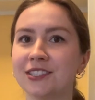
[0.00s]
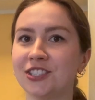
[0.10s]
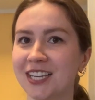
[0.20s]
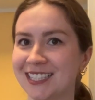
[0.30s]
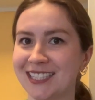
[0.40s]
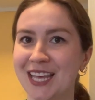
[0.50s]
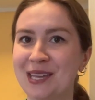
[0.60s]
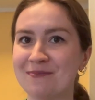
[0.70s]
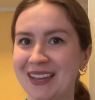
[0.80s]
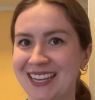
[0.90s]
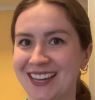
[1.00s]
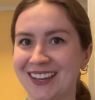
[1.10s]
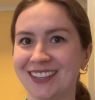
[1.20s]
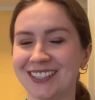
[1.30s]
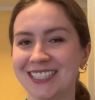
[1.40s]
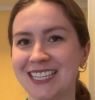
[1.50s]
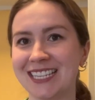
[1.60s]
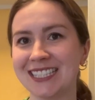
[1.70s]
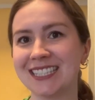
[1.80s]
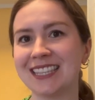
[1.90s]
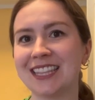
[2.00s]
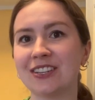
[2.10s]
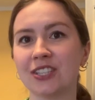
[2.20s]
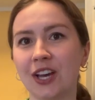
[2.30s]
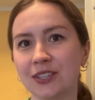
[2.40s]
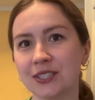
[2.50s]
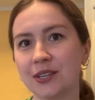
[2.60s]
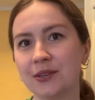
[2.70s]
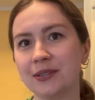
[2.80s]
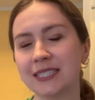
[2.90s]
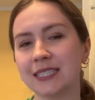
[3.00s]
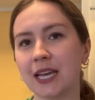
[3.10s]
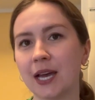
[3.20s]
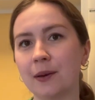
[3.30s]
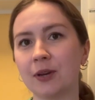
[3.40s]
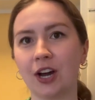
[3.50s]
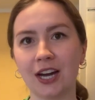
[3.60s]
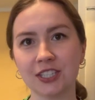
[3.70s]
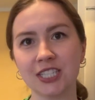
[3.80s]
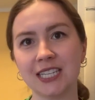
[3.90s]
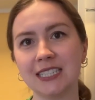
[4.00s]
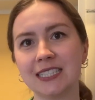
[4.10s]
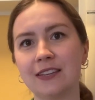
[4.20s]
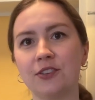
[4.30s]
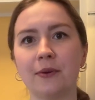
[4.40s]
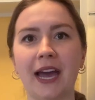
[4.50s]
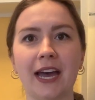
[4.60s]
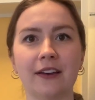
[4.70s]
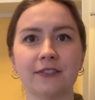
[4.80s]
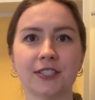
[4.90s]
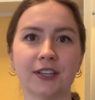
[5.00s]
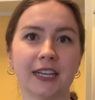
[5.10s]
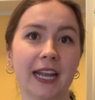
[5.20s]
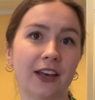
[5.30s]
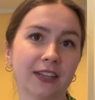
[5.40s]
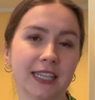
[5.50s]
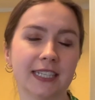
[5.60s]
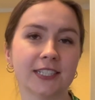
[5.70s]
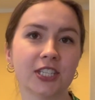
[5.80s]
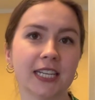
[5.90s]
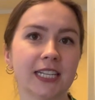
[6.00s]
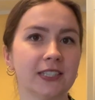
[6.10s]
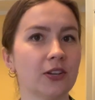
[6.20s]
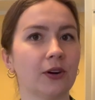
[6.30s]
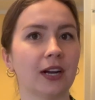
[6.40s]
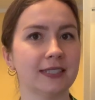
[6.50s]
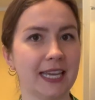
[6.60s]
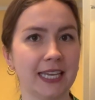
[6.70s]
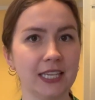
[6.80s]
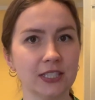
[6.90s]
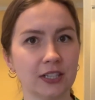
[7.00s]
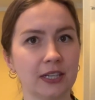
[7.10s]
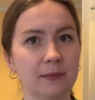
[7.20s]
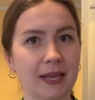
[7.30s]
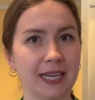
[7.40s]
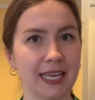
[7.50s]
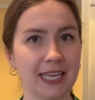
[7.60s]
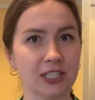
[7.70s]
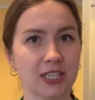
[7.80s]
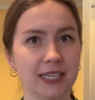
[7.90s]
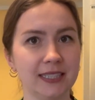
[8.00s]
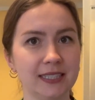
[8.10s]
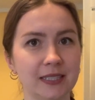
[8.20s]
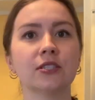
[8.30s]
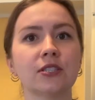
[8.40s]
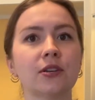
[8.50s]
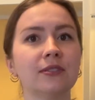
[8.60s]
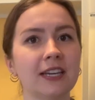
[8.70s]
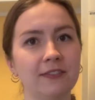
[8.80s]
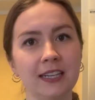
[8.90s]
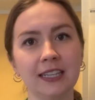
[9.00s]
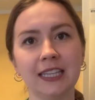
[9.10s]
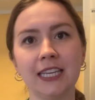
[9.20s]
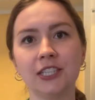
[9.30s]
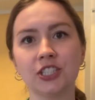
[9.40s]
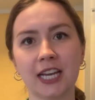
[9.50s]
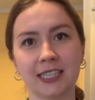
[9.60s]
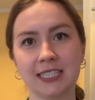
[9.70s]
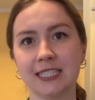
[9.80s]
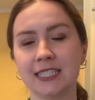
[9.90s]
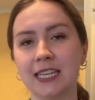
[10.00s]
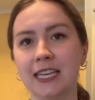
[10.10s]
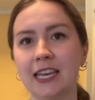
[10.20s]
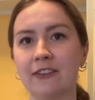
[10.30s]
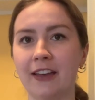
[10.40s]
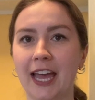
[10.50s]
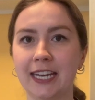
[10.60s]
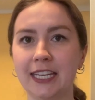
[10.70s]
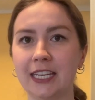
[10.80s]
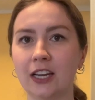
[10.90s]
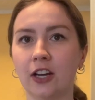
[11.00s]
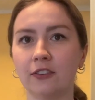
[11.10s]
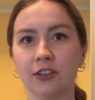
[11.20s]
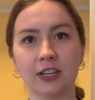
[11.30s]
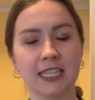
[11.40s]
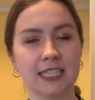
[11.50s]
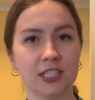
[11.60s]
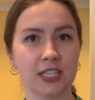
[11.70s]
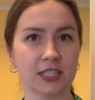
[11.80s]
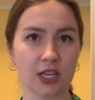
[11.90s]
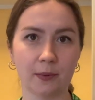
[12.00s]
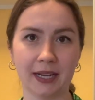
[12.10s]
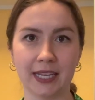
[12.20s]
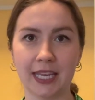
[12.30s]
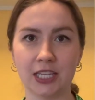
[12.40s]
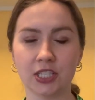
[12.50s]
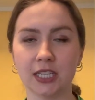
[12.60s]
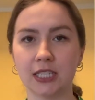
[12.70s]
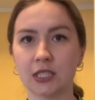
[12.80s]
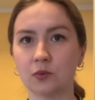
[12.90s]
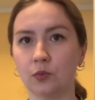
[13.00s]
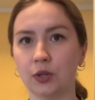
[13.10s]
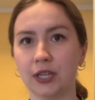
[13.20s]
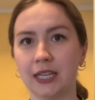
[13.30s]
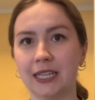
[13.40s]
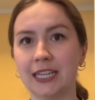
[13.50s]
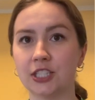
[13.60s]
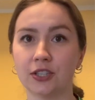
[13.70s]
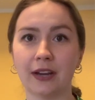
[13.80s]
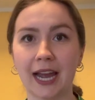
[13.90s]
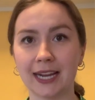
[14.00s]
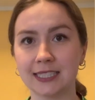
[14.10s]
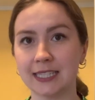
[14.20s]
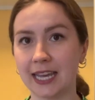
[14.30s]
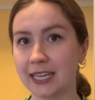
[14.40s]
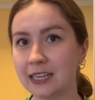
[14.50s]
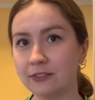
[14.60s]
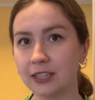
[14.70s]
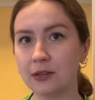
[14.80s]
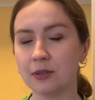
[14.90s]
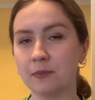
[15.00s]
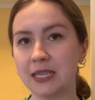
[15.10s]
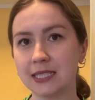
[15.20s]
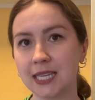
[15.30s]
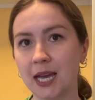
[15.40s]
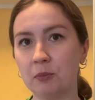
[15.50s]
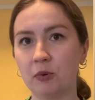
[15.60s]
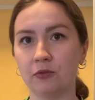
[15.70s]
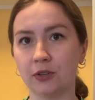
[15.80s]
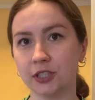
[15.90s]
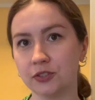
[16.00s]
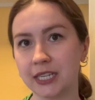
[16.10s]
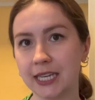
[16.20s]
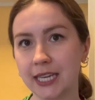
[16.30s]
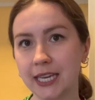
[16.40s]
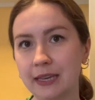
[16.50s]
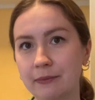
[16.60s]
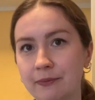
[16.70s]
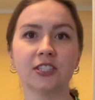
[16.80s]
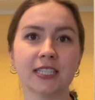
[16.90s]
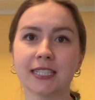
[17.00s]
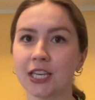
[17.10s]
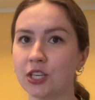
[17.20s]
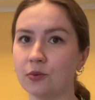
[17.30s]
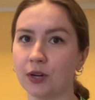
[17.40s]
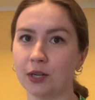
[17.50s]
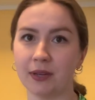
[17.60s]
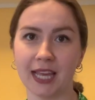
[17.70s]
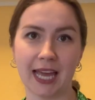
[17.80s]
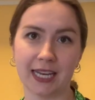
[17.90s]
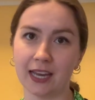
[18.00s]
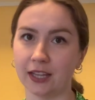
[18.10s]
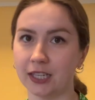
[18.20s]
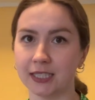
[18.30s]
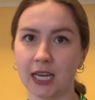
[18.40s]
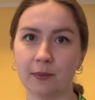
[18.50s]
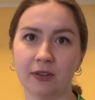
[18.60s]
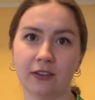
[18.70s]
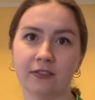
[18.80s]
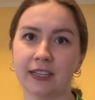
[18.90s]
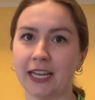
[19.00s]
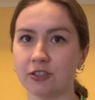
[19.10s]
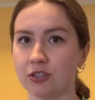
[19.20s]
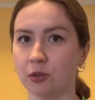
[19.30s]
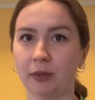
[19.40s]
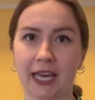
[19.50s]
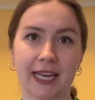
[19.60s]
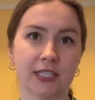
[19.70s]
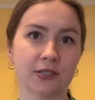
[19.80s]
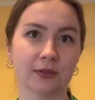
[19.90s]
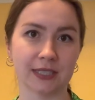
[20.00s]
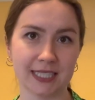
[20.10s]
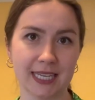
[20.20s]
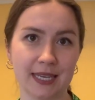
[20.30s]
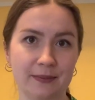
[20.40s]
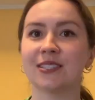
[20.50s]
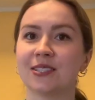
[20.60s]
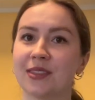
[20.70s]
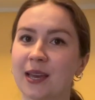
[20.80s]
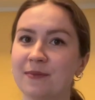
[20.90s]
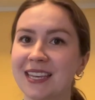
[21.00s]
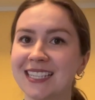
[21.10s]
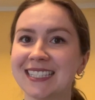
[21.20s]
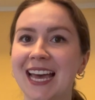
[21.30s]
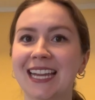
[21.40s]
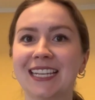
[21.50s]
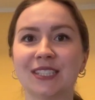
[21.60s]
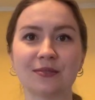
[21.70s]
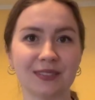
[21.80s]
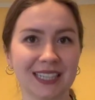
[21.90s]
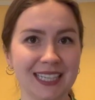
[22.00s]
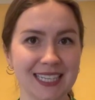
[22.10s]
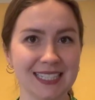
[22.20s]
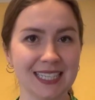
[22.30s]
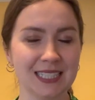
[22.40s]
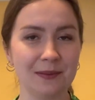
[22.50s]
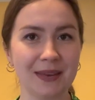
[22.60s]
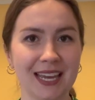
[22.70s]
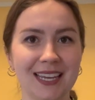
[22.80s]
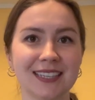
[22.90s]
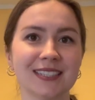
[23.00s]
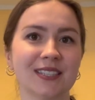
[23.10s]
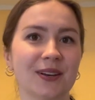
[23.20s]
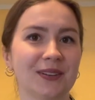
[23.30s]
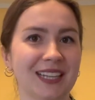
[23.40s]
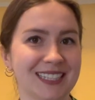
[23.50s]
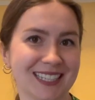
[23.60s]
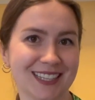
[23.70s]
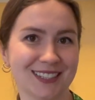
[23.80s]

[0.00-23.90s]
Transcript: just like many other teas, there's also some cautions if you have certain health conditions or are taking certain medications. So definitely check to see if any of your conditions or medications would interact negatively with Bissap before drinking it, just like you would with any other type of natural blend or tea. So that being said, it's really easy to make, so let's get